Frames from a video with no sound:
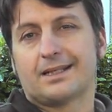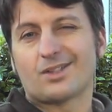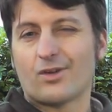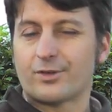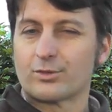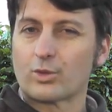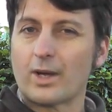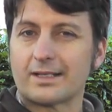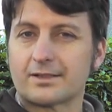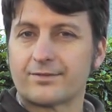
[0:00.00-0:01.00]
It's often
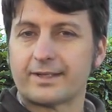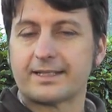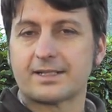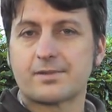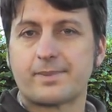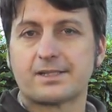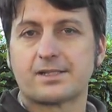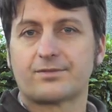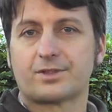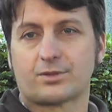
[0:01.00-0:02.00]
relatively
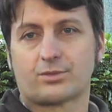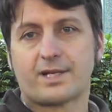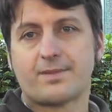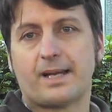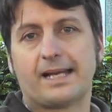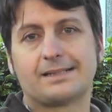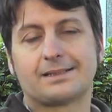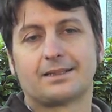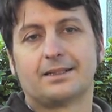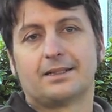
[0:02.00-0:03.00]
inexpensive to
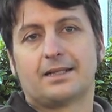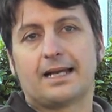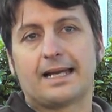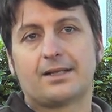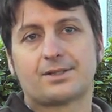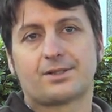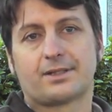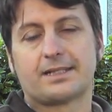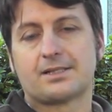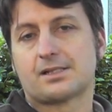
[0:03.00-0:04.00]
repaint a house on
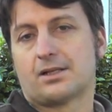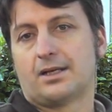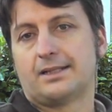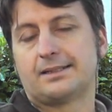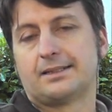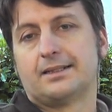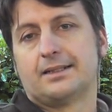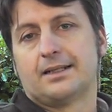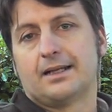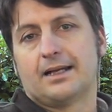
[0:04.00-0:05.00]
the inside.
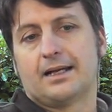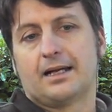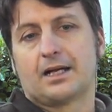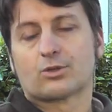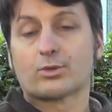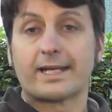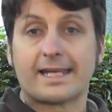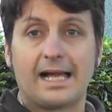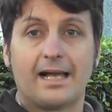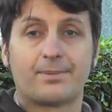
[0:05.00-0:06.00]

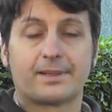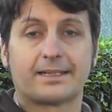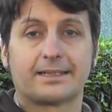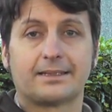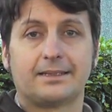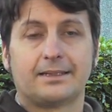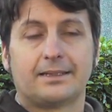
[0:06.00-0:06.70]
Recarpeting